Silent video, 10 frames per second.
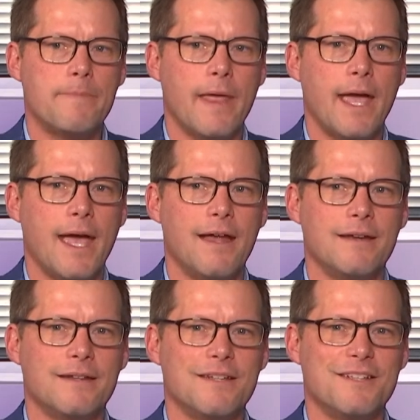
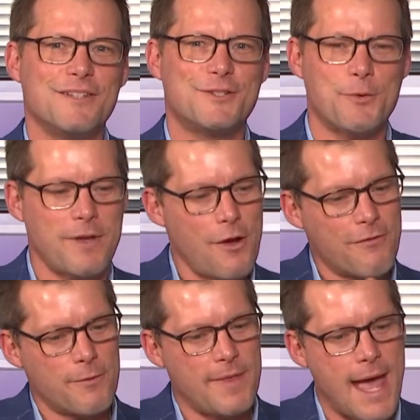And so we go
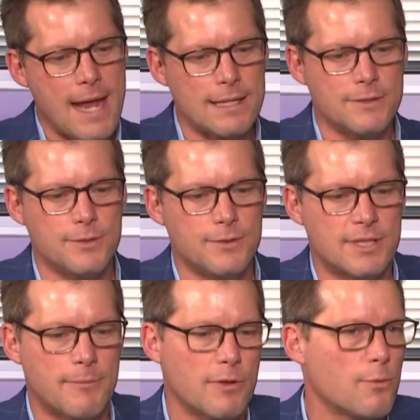from that into
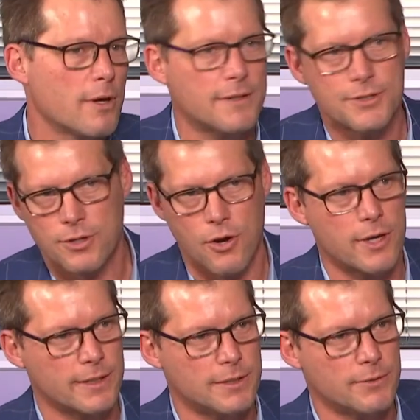some of the work that you're
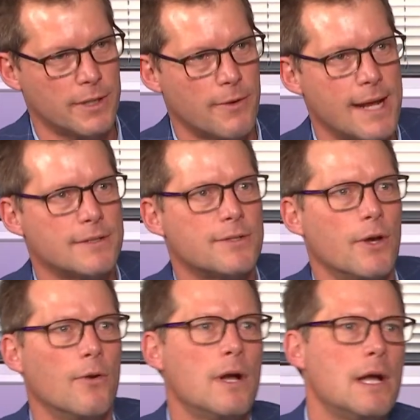currently doing, right? And
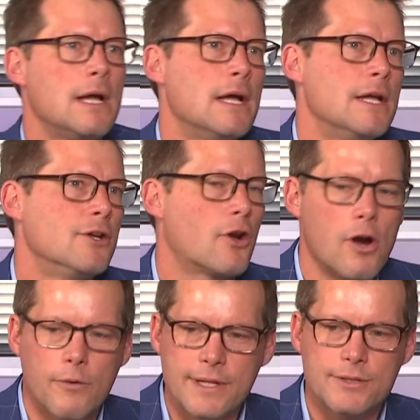so your
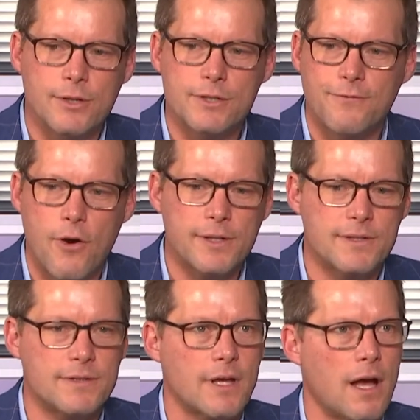current research
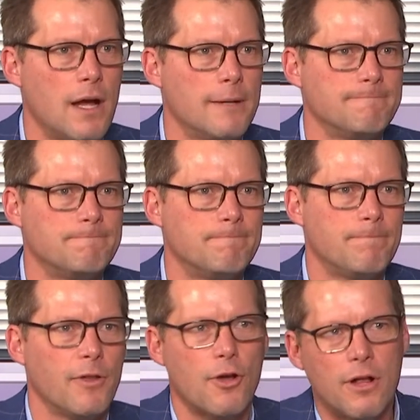focuses on
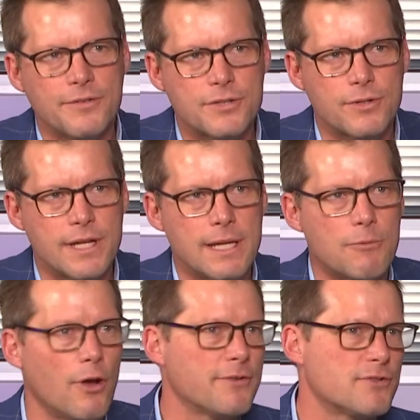the Gulf Stream
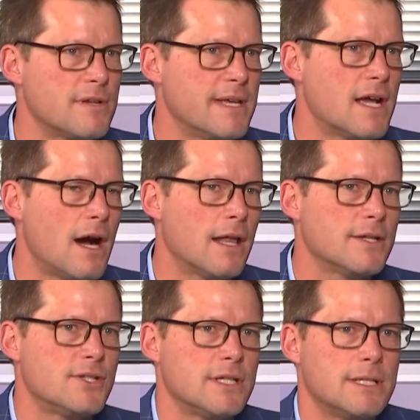
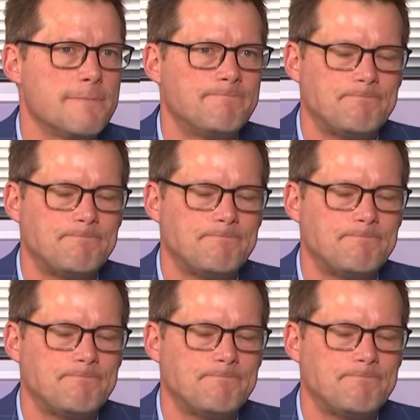ecology,